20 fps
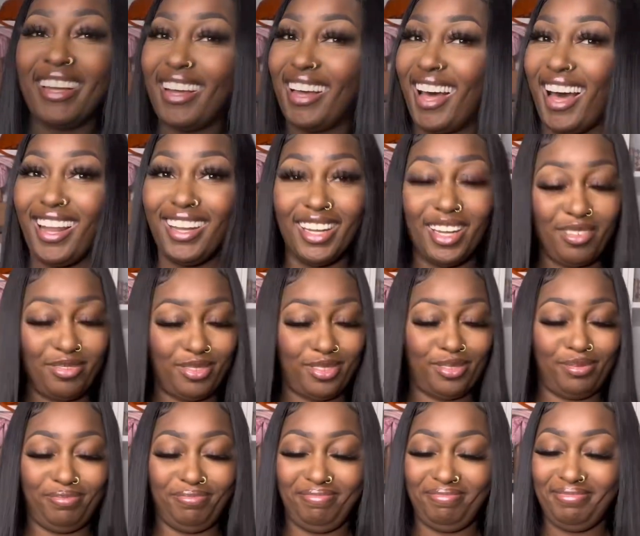I love
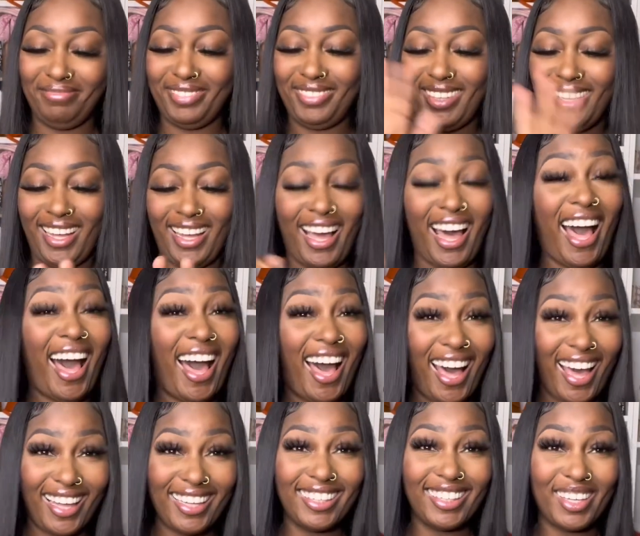them.
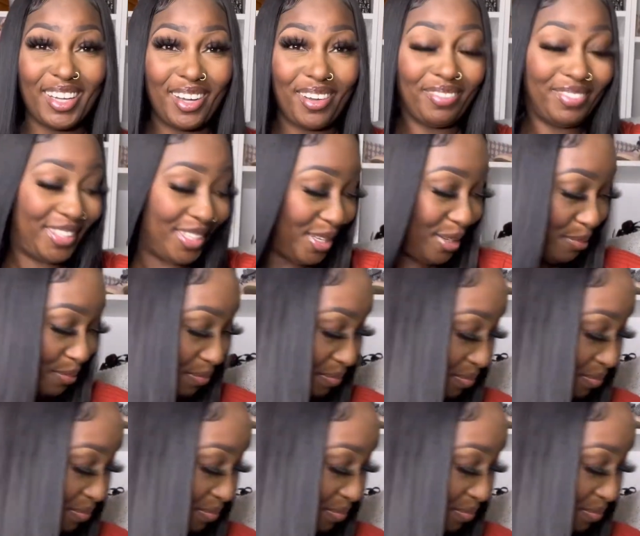I love them.